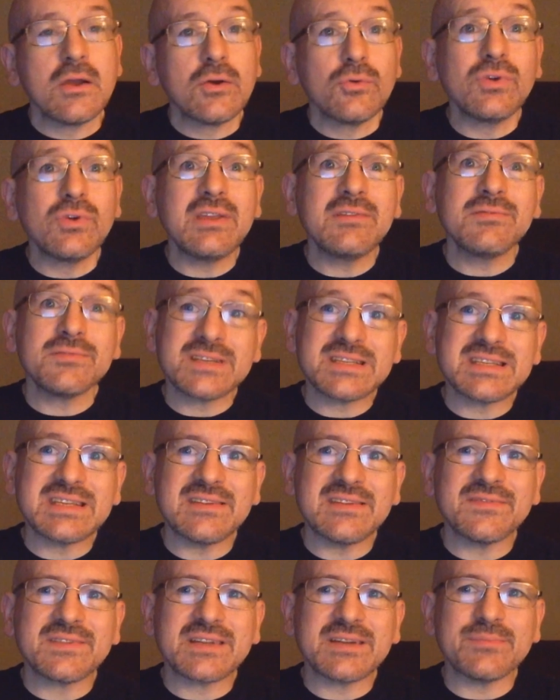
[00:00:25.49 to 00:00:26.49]
We've
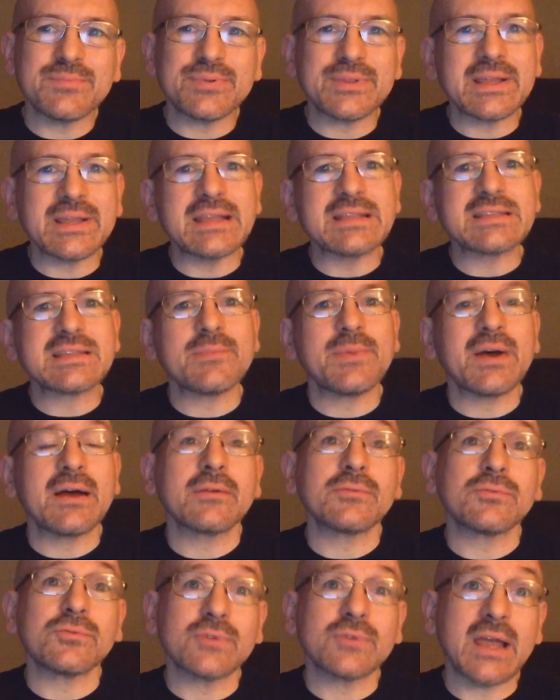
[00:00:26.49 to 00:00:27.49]
received complaints
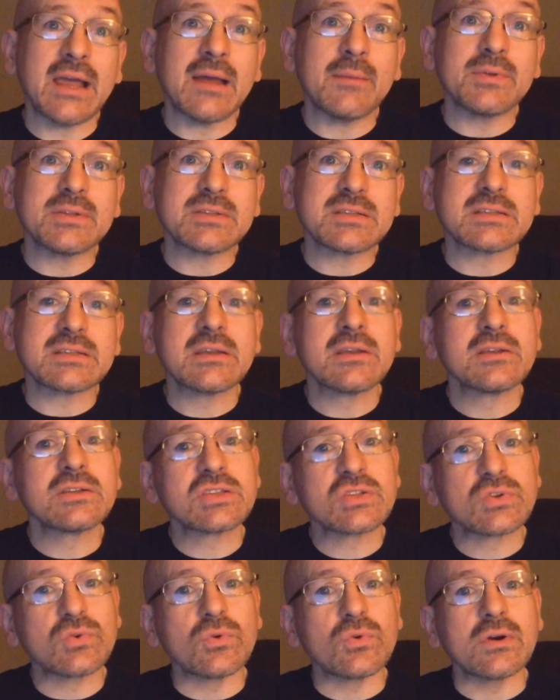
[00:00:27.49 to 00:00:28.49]
about rabbits,
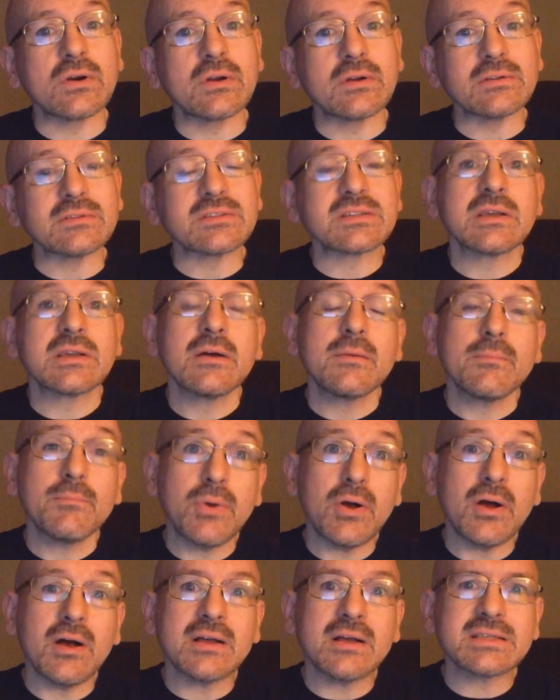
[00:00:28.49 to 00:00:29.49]
squirrels,
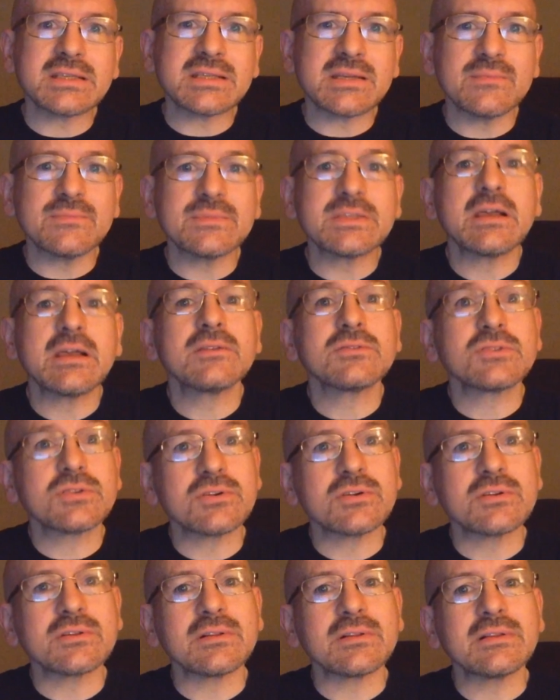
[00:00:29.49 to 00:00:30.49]
possums,
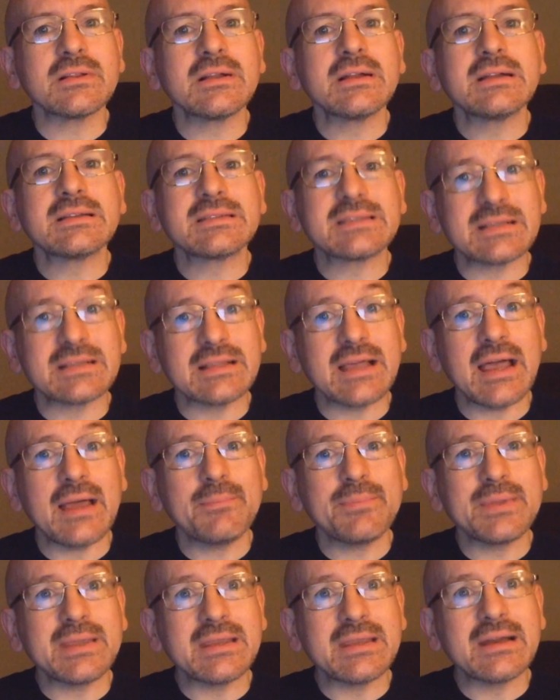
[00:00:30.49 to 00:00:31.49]
turtle,
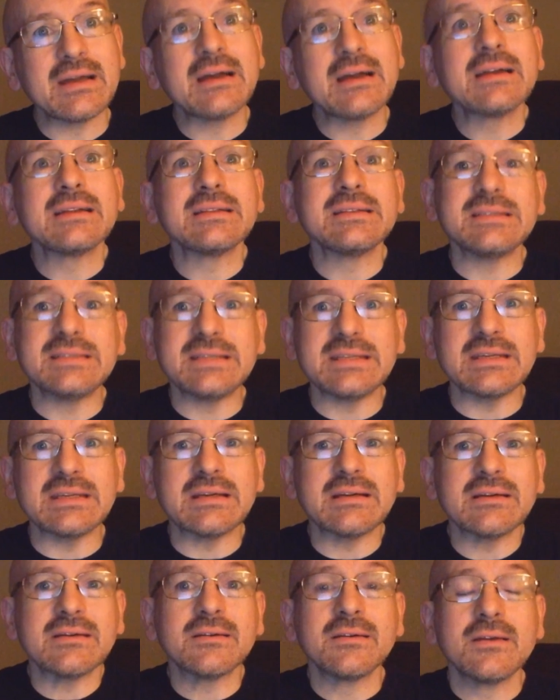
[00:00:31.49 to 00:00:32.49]
tilapia,
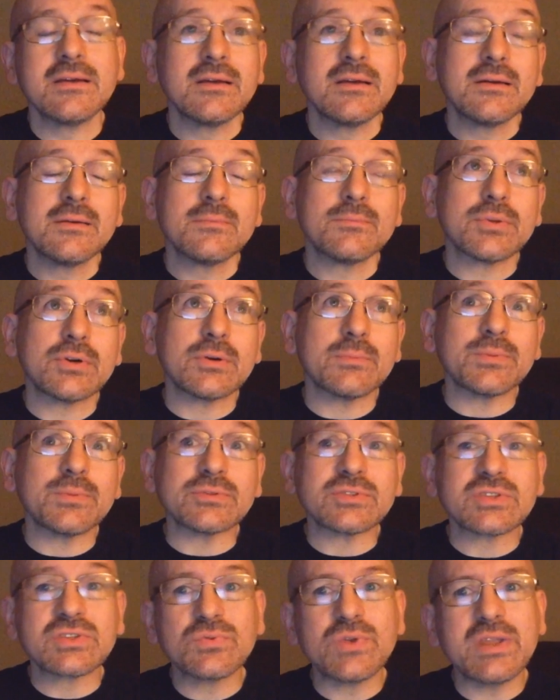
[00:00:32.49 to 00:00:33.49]
deer,
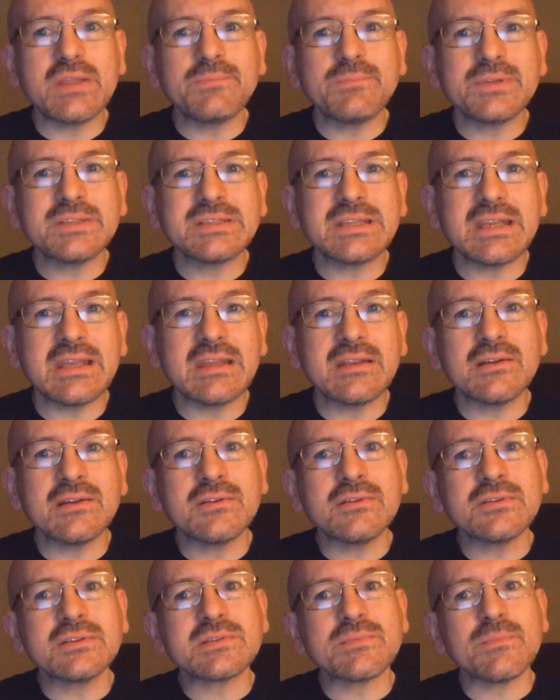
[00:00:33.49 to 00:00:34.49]
purple sweet
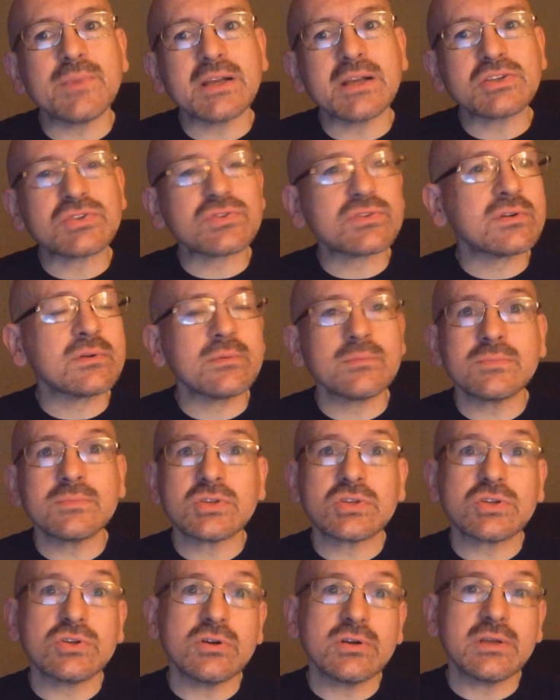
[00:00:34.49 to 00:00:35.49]
potatoes,
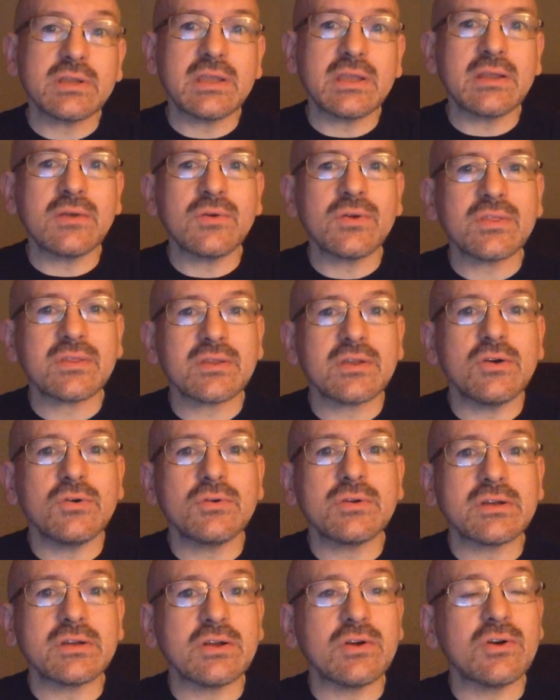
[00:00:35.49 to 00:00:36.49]
mushrooms, cooking with
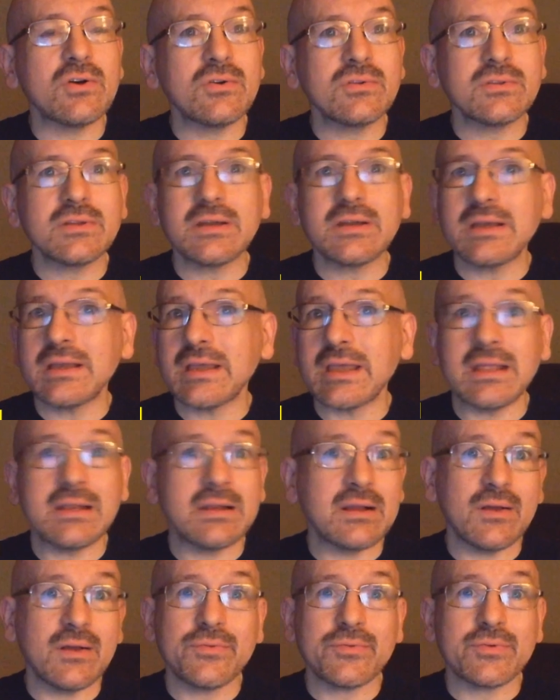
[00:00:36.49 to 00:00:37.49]
Coca Cola,
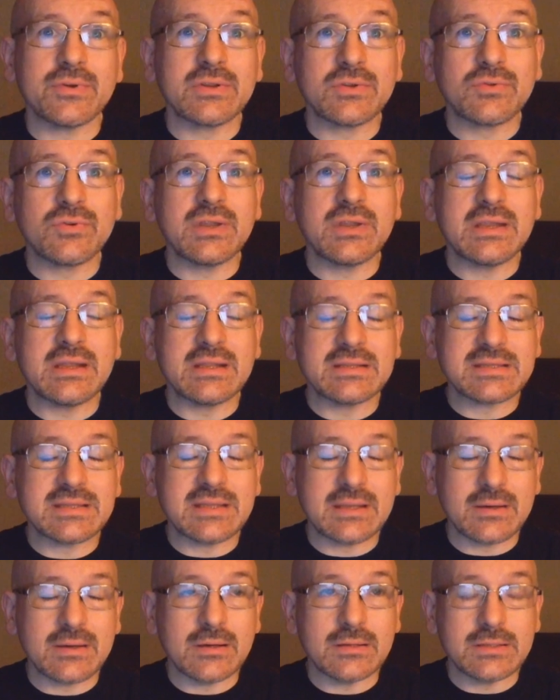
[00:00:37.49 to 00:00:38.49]
and other ingredients
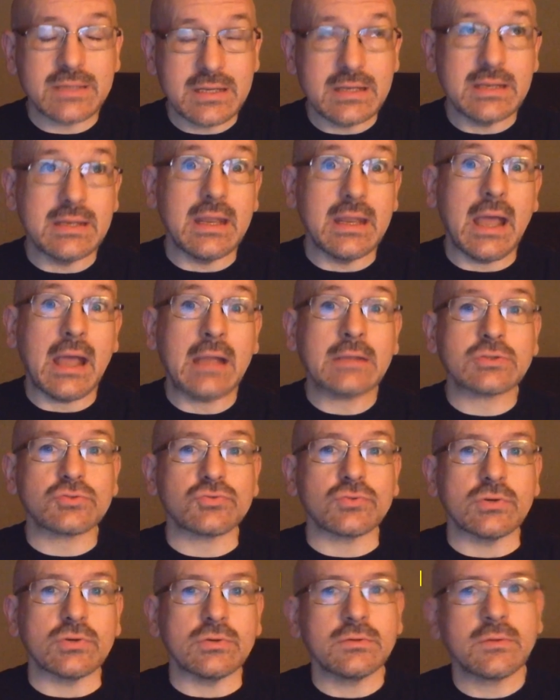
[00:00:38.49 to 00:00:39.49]
that aren't
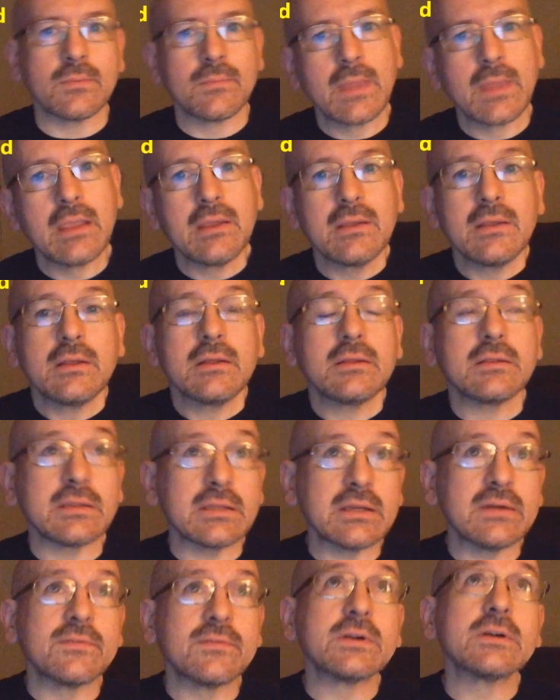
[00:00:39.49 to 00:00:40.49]
natural,
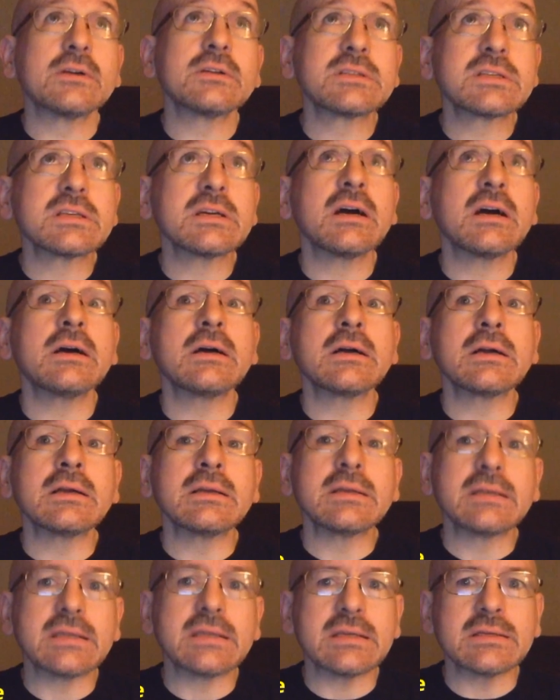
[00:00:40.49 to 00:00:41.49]
liver,
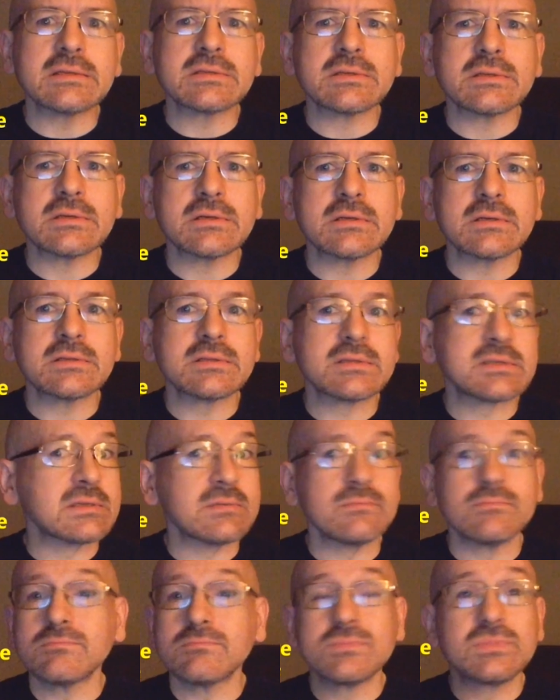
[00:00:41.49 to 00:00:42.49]
tongue, gizzards,
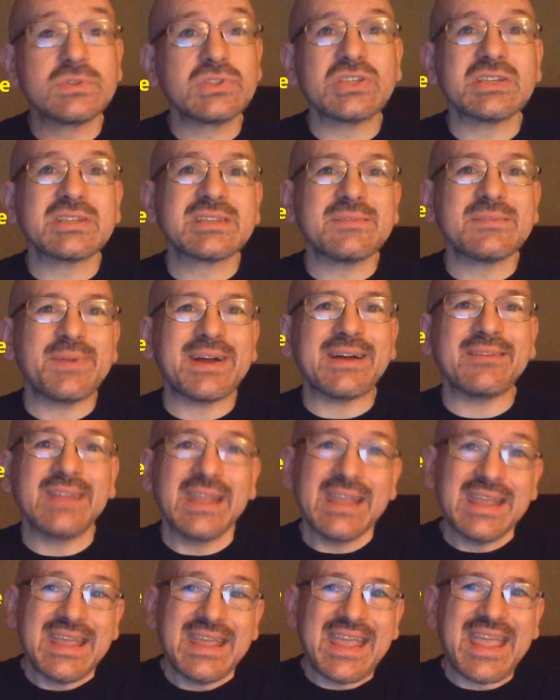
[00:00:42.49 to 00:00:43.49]
and just about
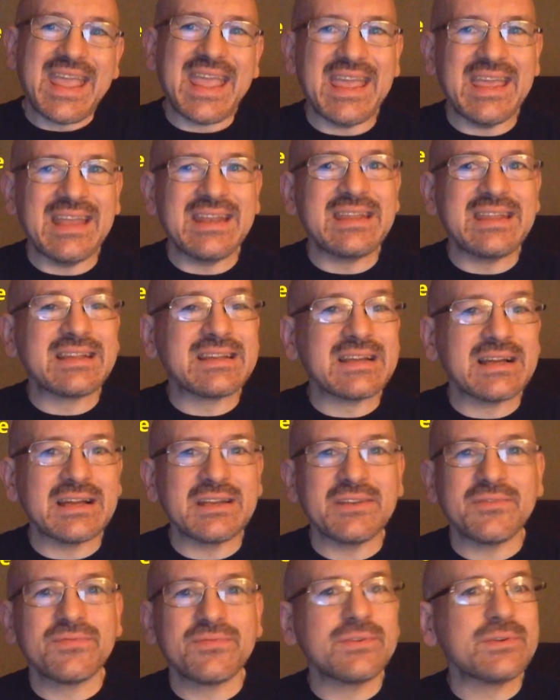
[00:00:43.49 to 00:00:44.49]
any
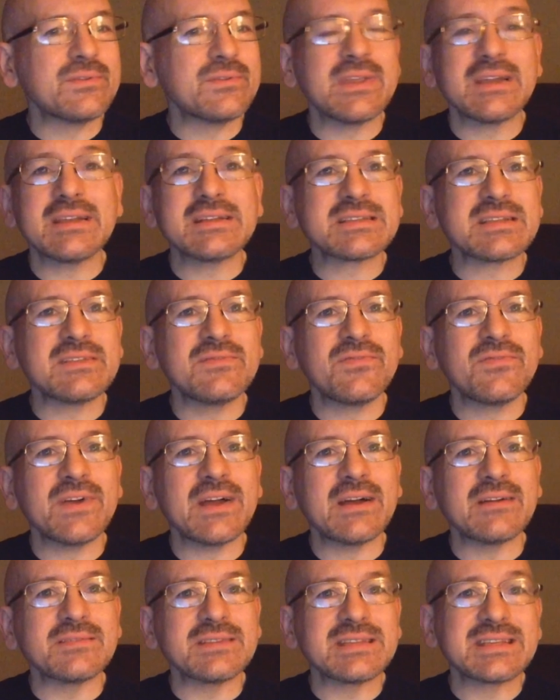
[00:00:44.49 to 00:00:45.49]
kind of food that isn't
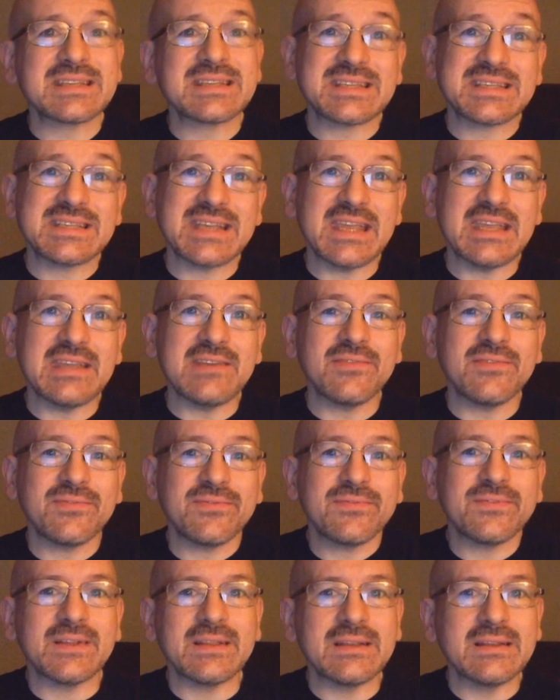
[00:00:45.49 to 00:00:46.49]
found
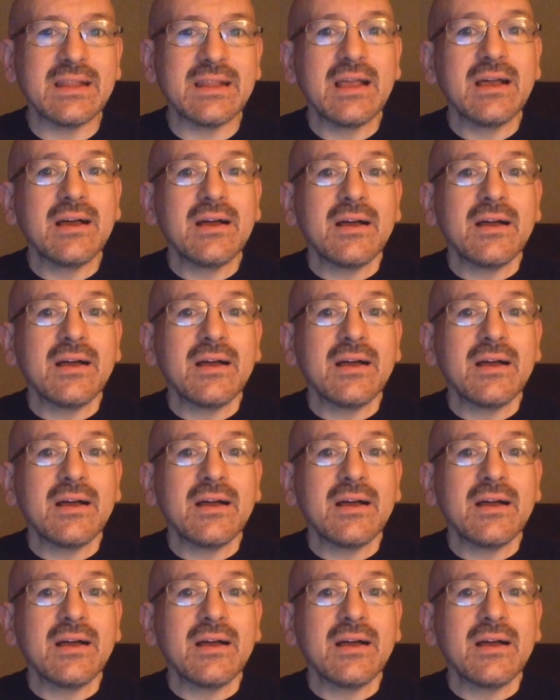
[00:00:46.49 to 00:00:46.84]
safe and